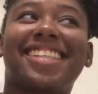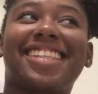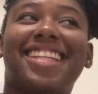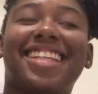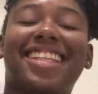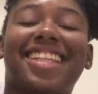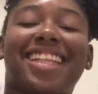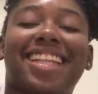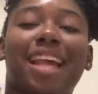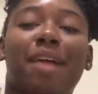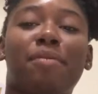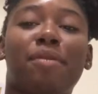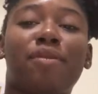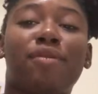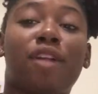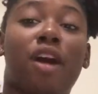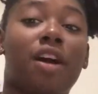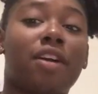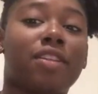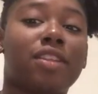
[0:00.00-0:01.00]
um, I'm gonna
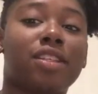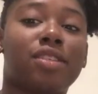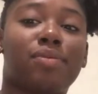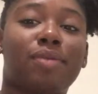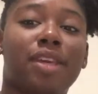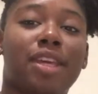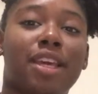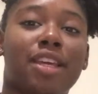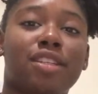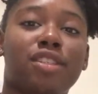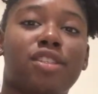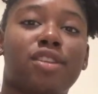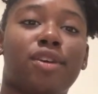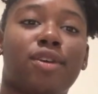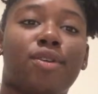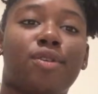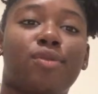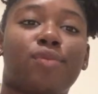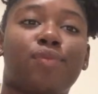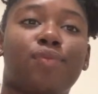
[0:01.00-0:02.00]
vlog this weekend, so
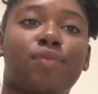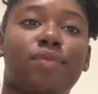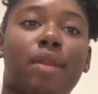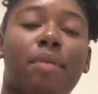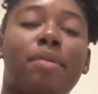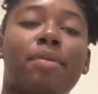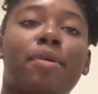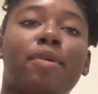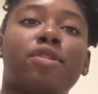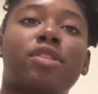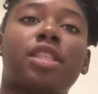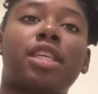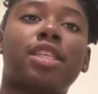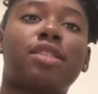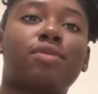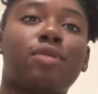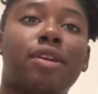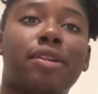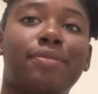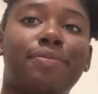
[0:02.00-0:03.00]
I'm gonna post
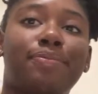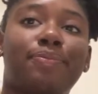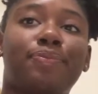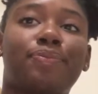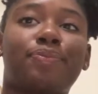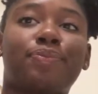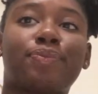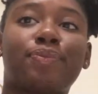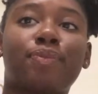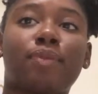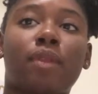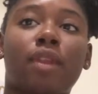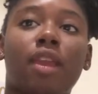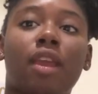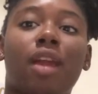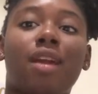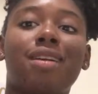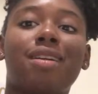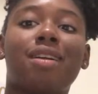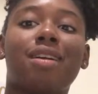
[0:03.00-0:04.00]
this one
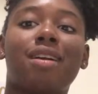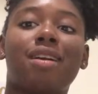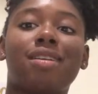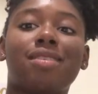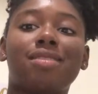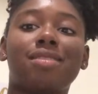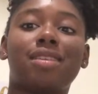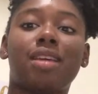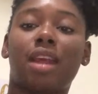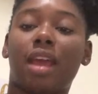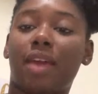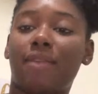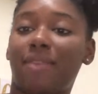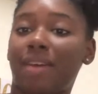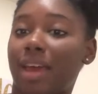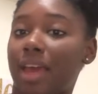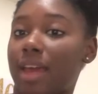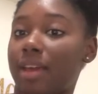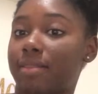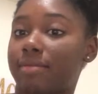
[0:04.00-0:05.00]
today if
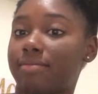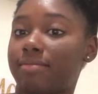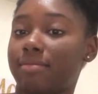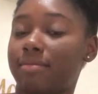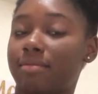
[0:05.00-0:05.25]
I can.